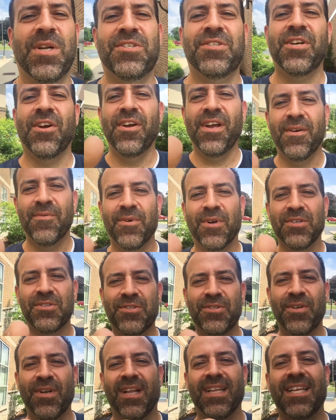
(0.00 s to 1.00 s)
going to show you real
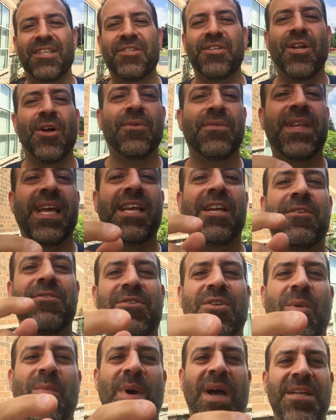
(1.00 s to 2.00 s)
soon. I'll let you know. Thank you
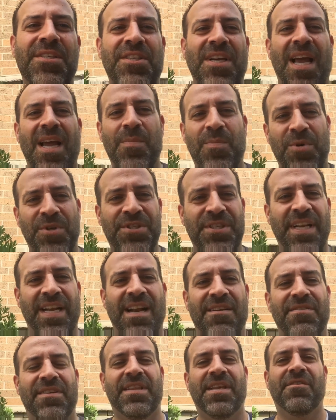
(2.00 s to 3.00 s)
so much. I appreciate
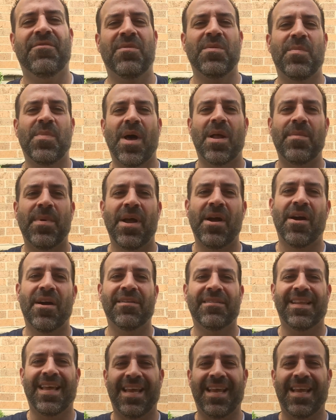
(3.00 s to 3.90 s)
everything from the bottom of my heart.